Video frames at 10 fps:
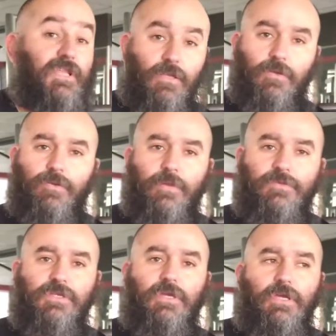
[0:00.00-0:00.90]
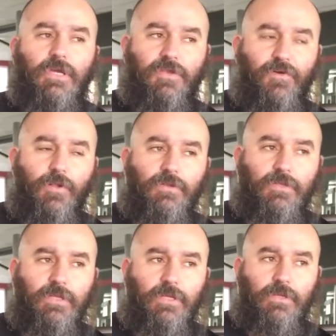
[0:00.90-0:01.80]
kilograms. It
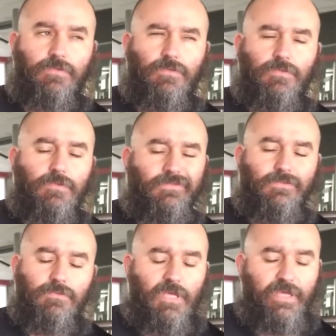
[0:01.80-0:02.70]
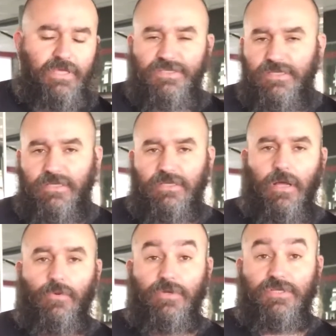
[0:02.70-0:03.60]
felt easy,
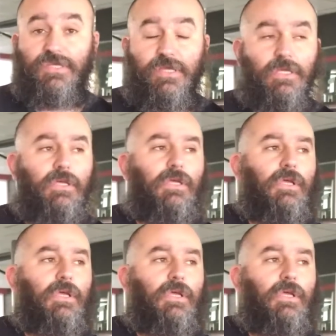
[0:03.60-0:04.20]
I want to say.